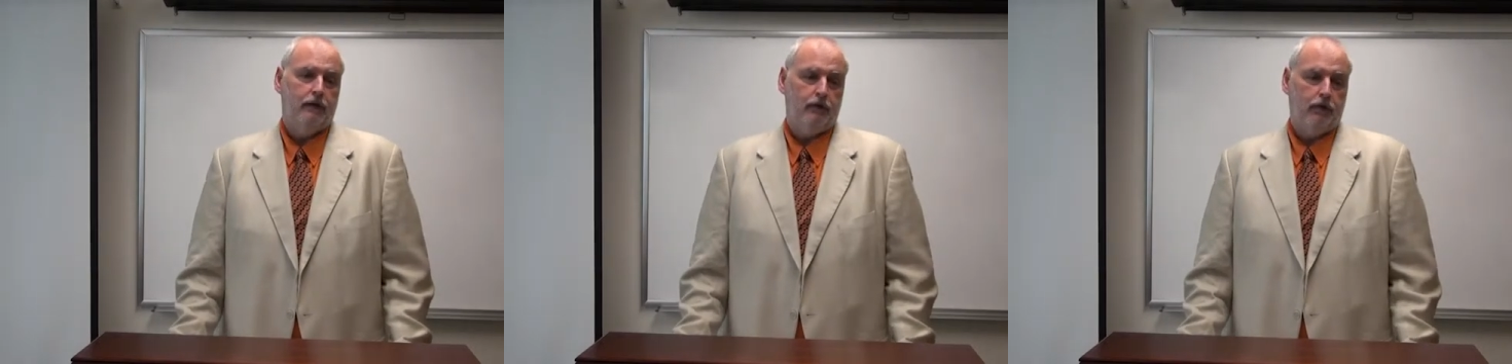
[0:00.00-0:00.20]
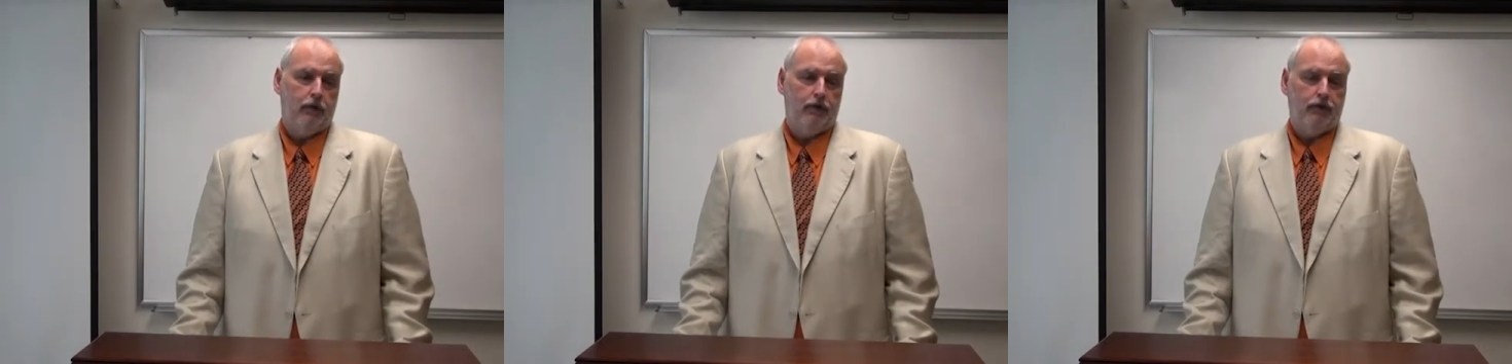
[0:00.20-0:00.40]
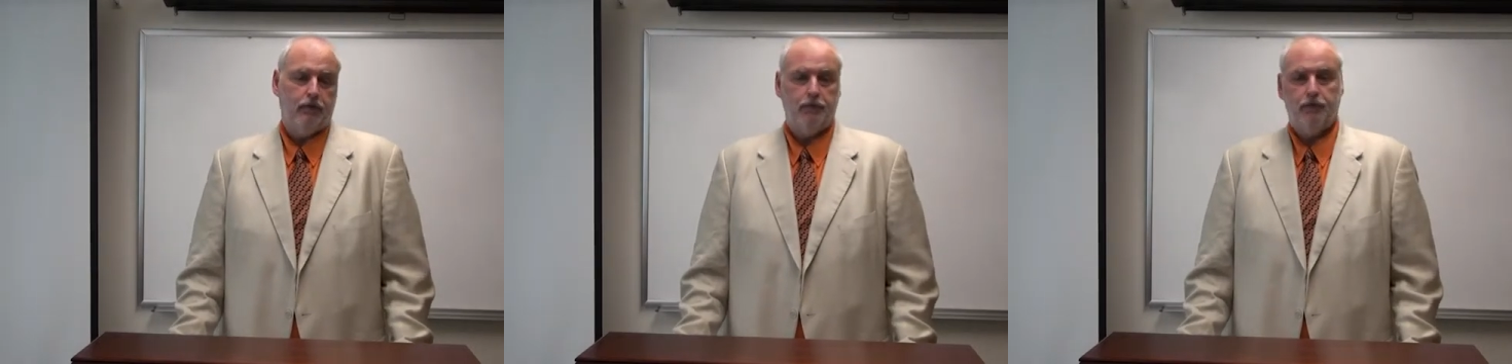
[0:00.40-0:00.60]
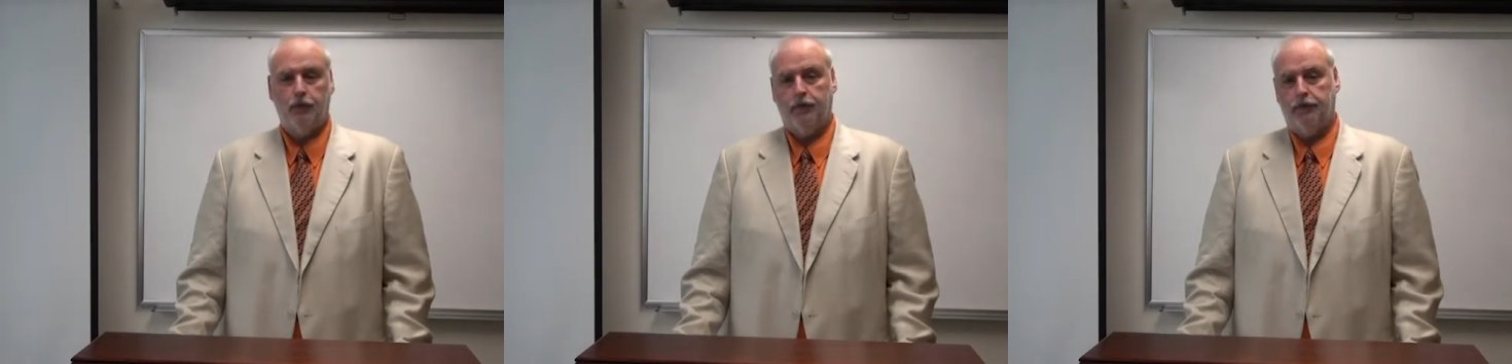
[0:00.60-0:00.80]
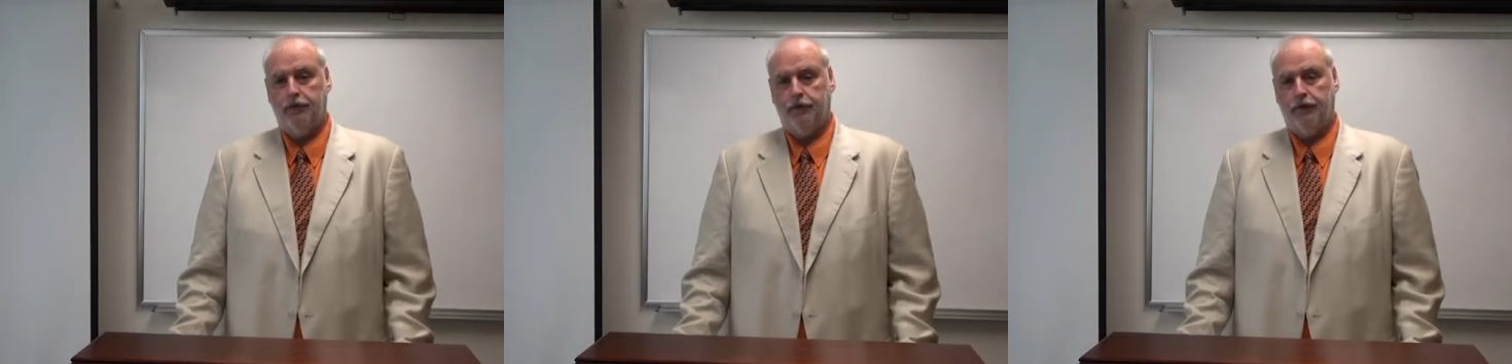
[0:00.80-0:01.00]
doing some
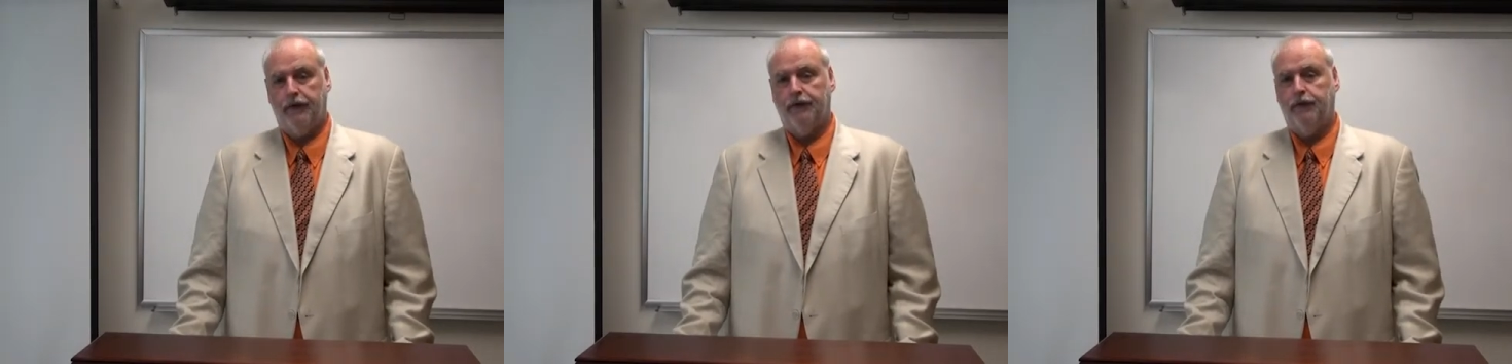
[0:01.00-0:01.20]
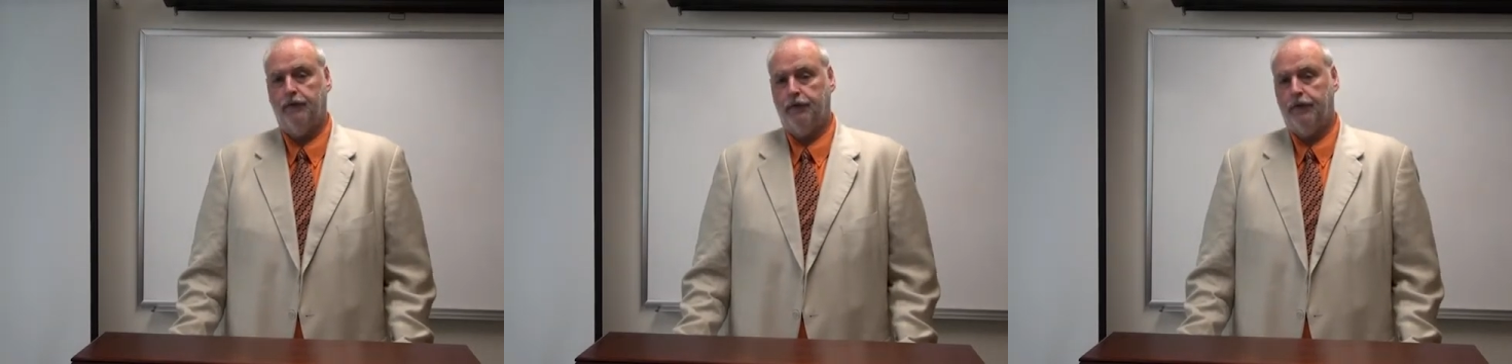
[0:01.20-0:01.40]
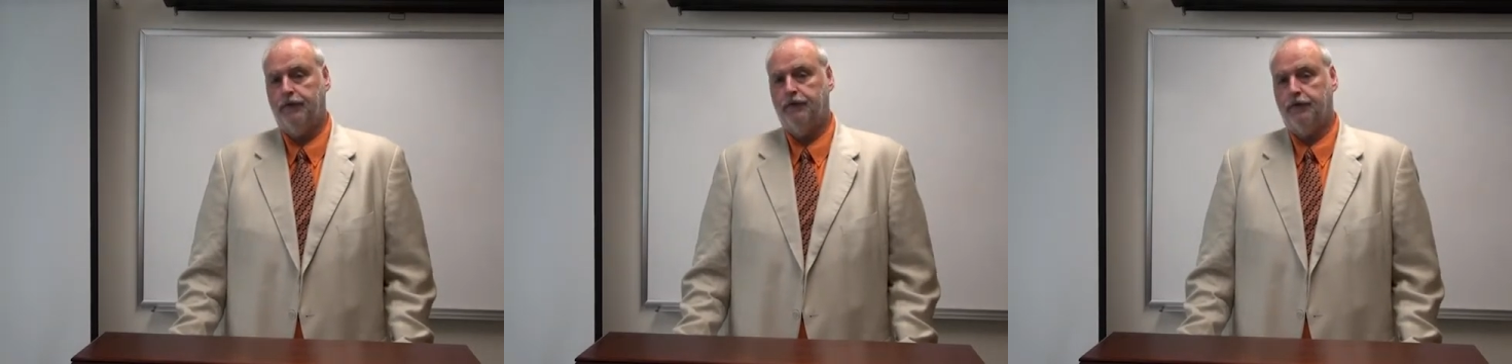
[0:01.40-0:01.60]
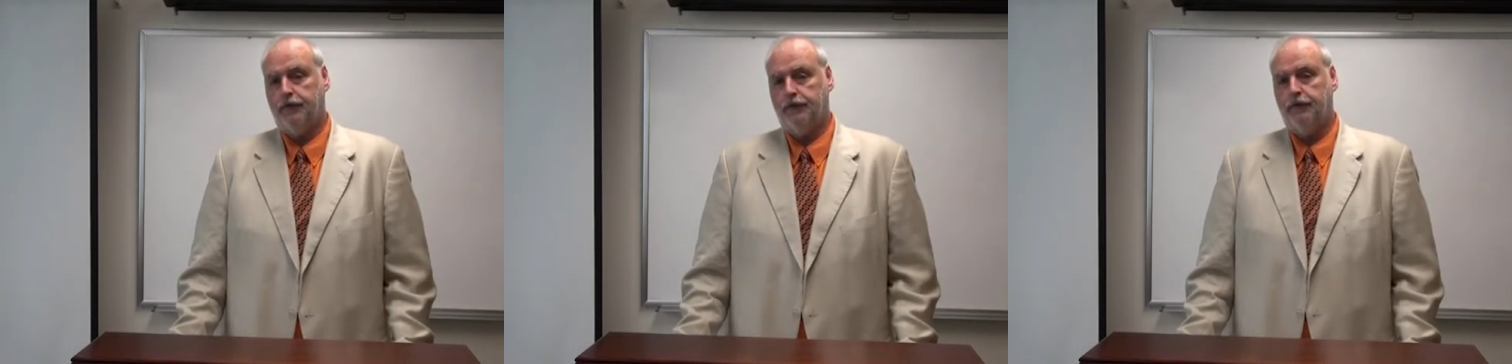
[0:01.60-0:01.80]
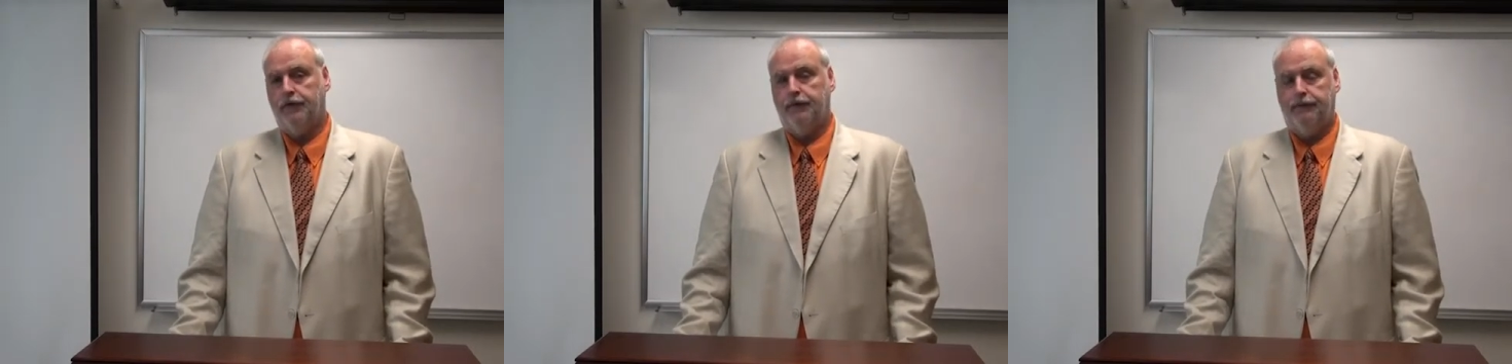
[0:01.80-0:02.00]
sort of directed
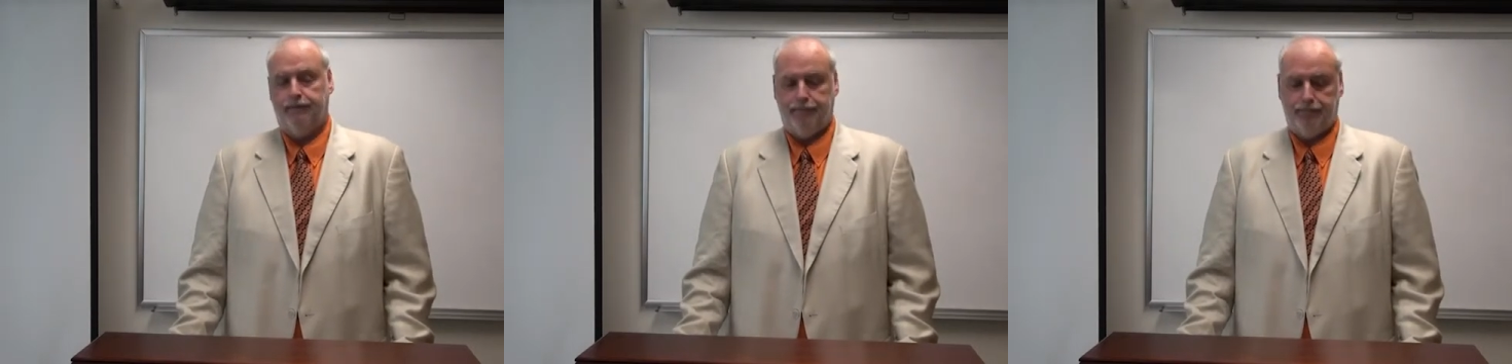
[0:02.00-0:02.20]
research.